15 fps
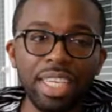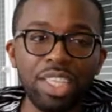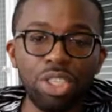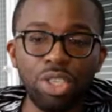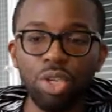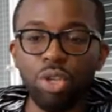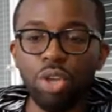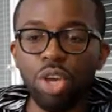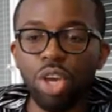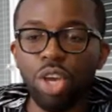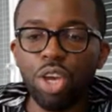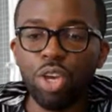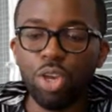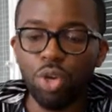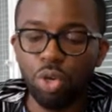
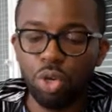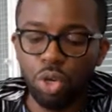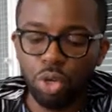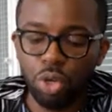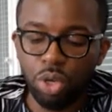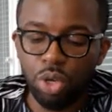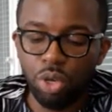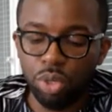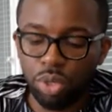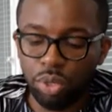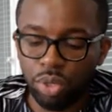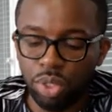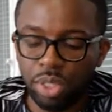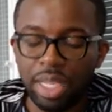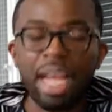
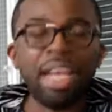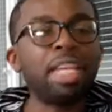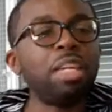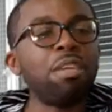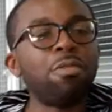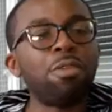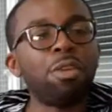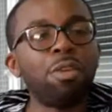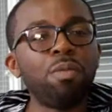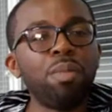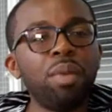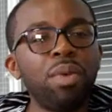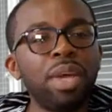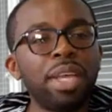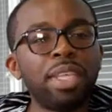You're standing in front of
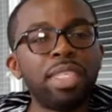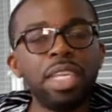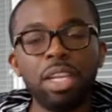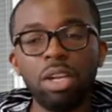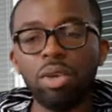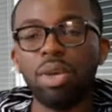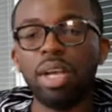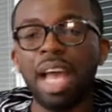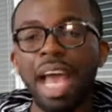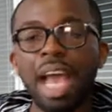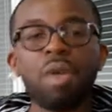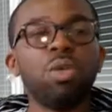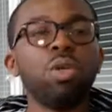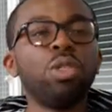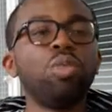people and you're saying, look, I
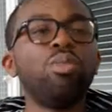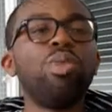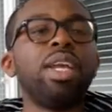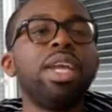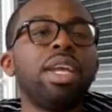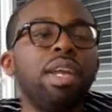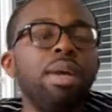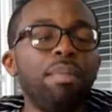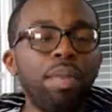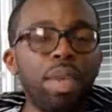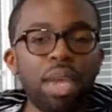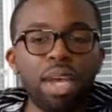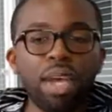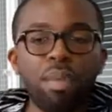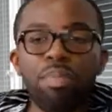want to bring a
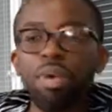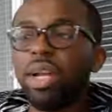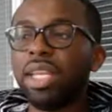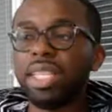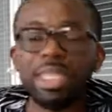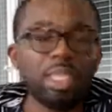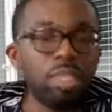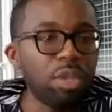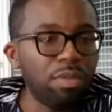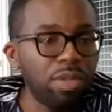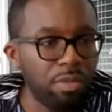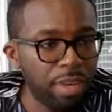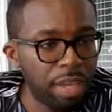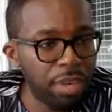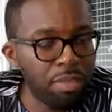politics of
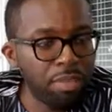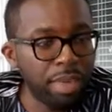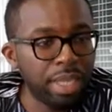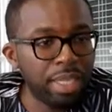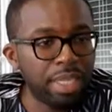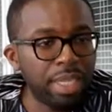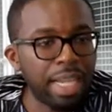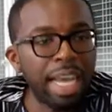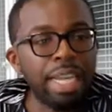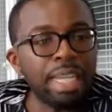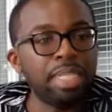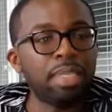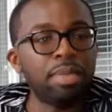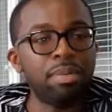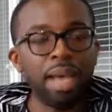development. That
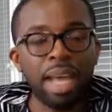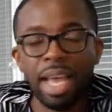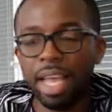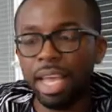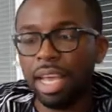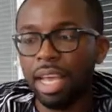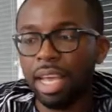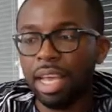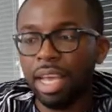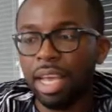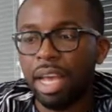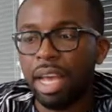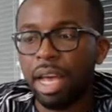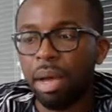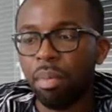is my
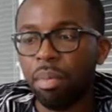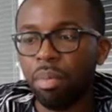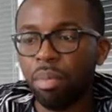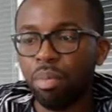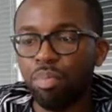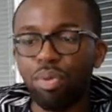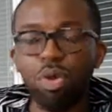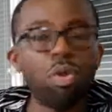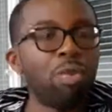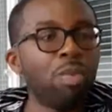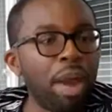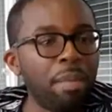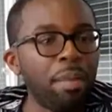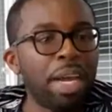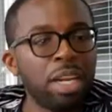
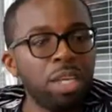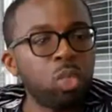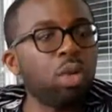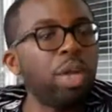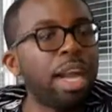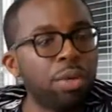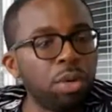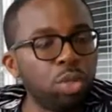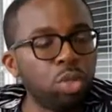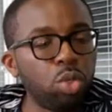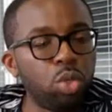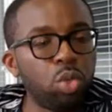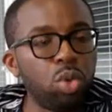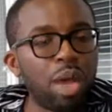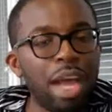program. That is what I want to
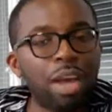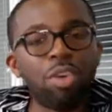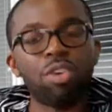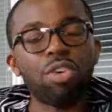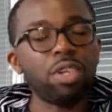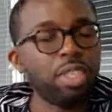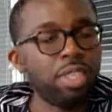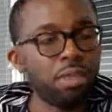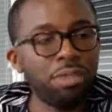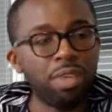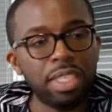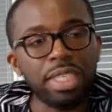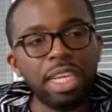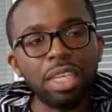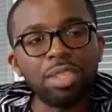do across different
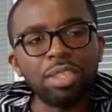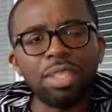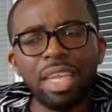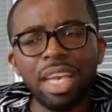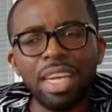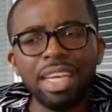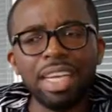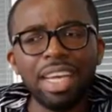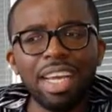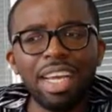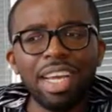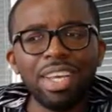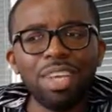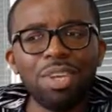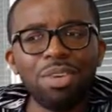sectors. And
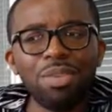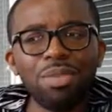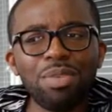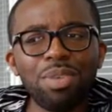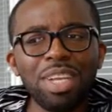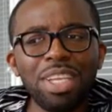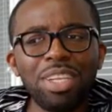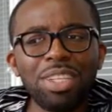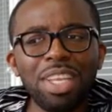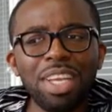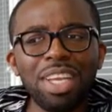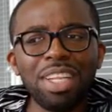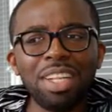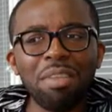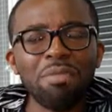you know,
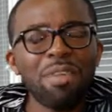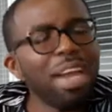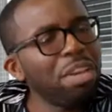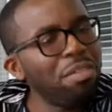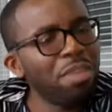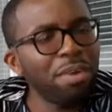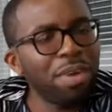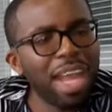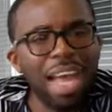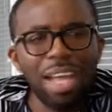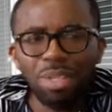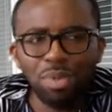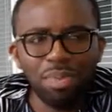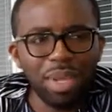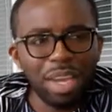they find it very hard
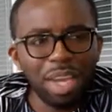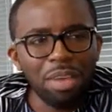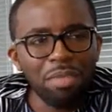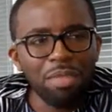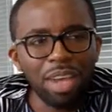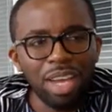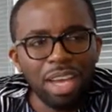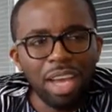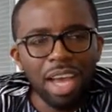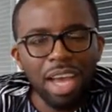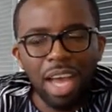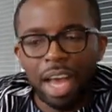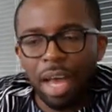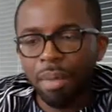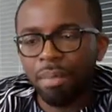to believe.
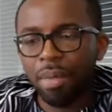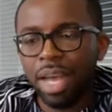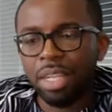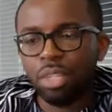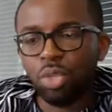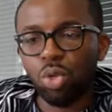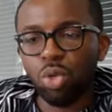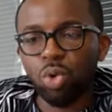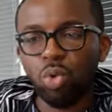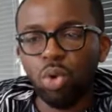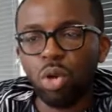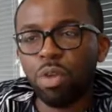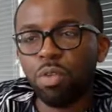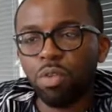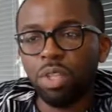And so
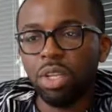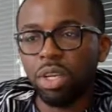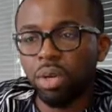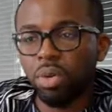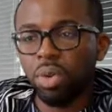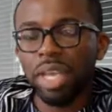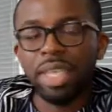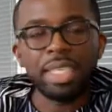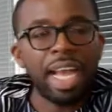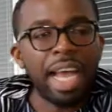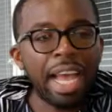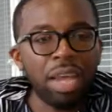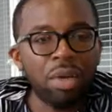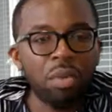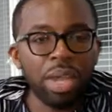one of the ways
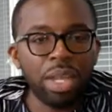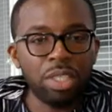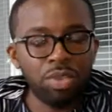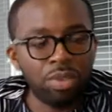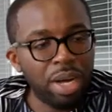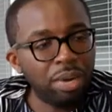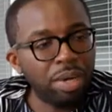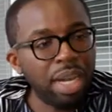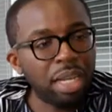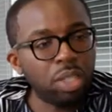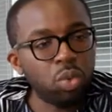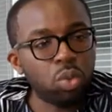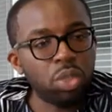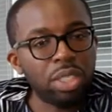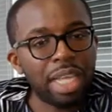I went around that
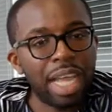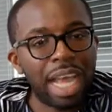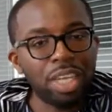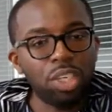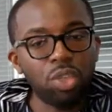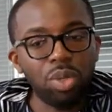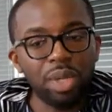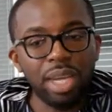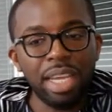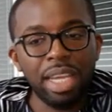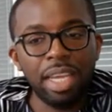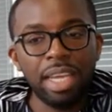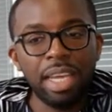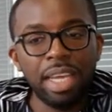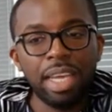was actually,
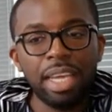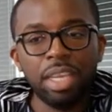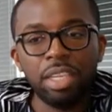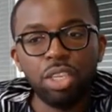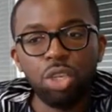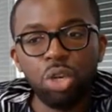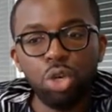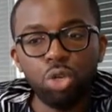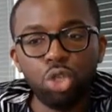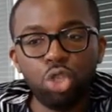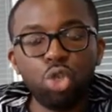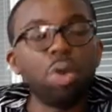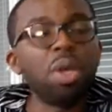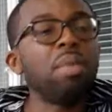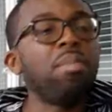you know,
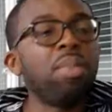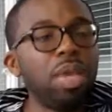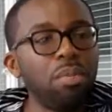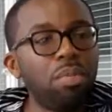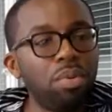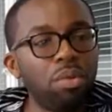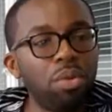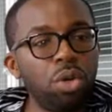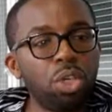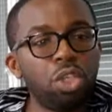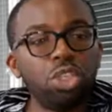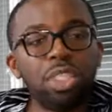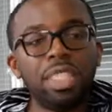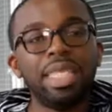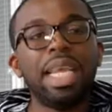showing people, not
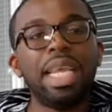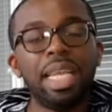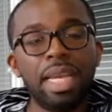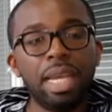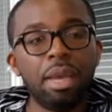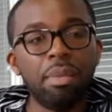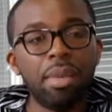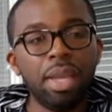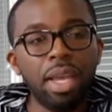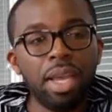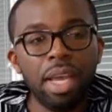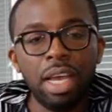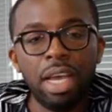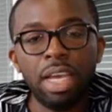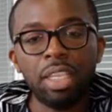just telling them.
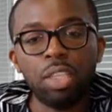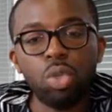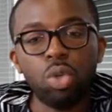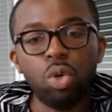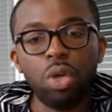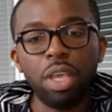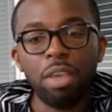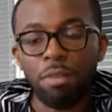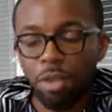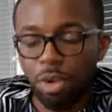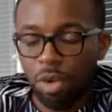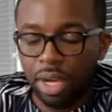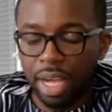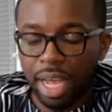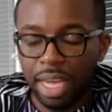And so if you
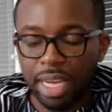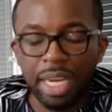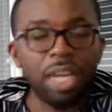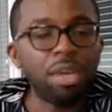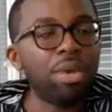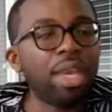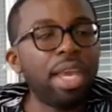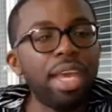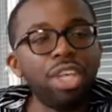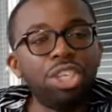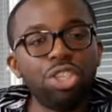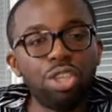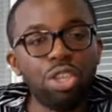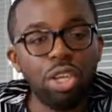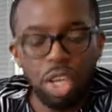look at in
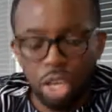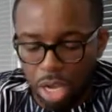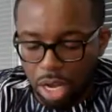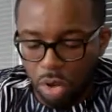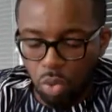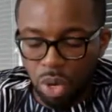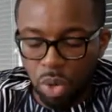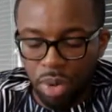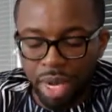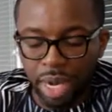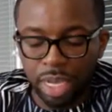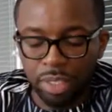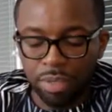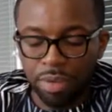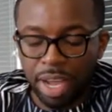education, we went
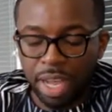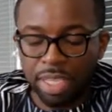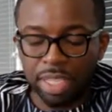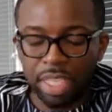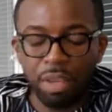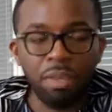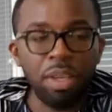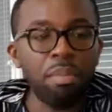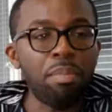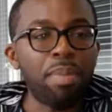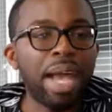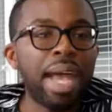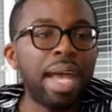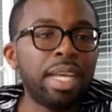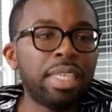as far as giving
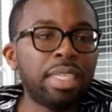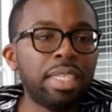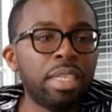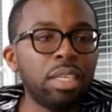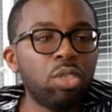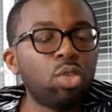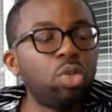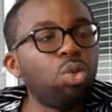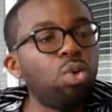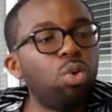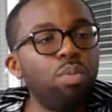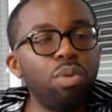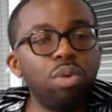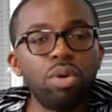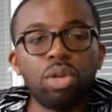bags, school
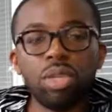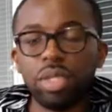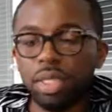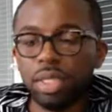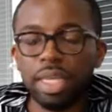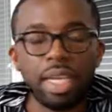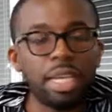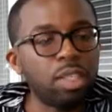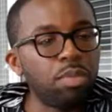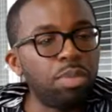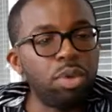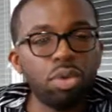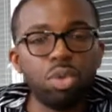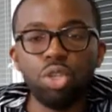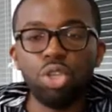books,
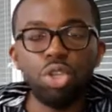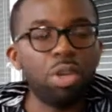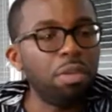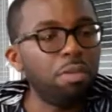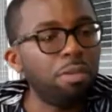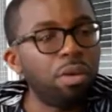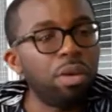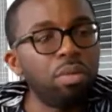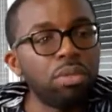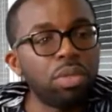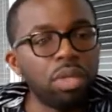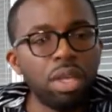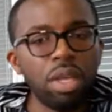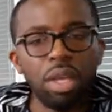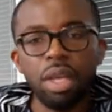textbooks,
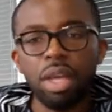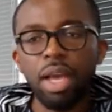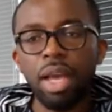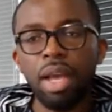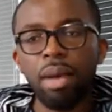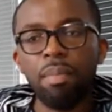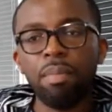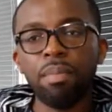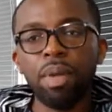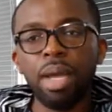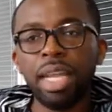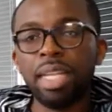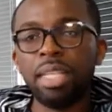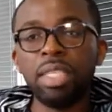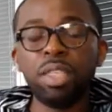uniforms.
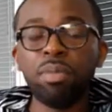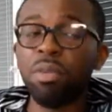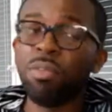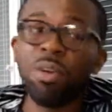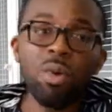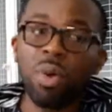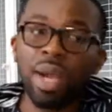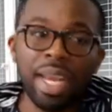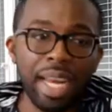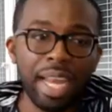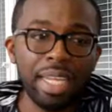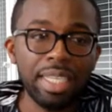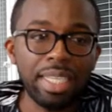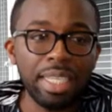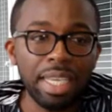And this is before we're
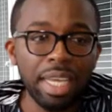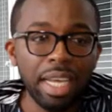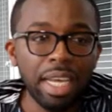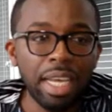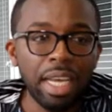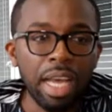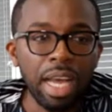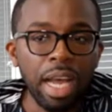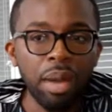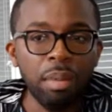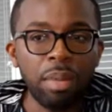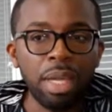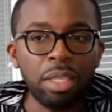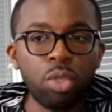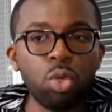elected.
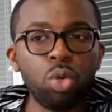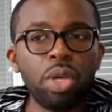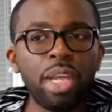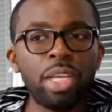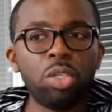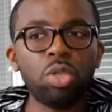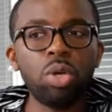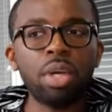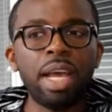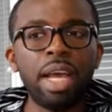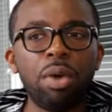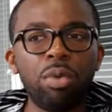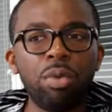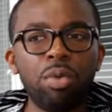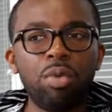And so they saw
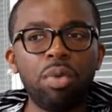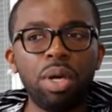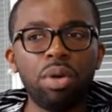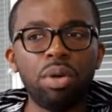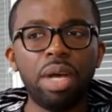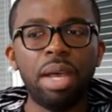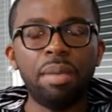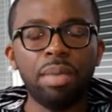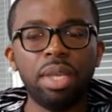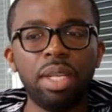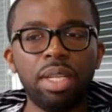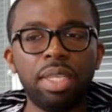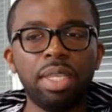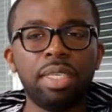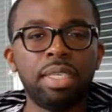that, well, and
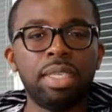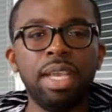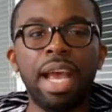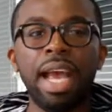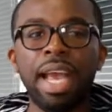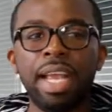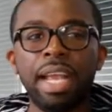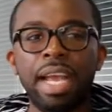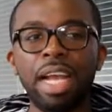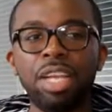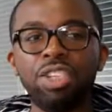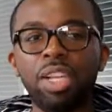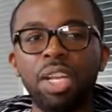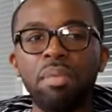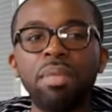this guy
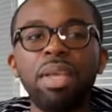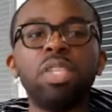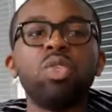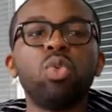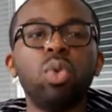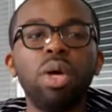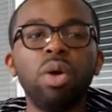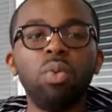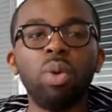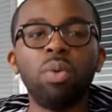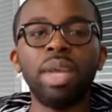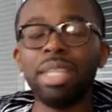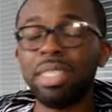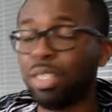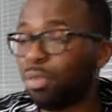actually means well. We
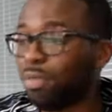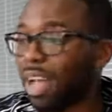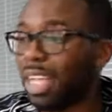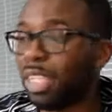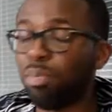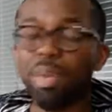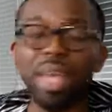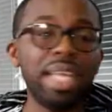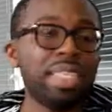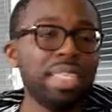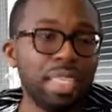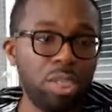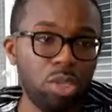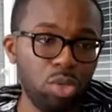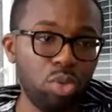went as far as
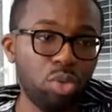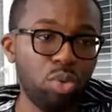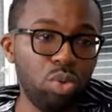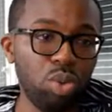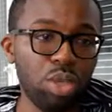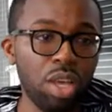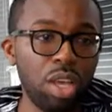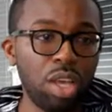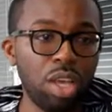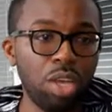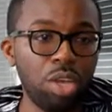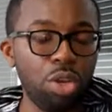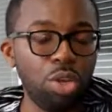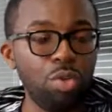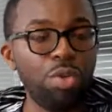painting schools,
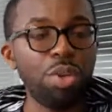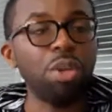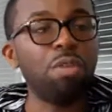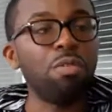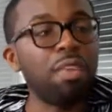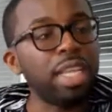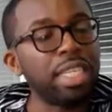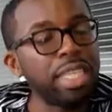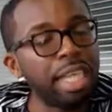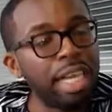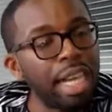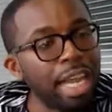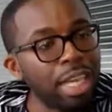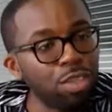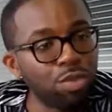you know, renovating
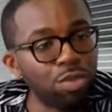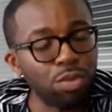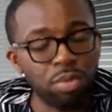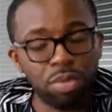classrooms.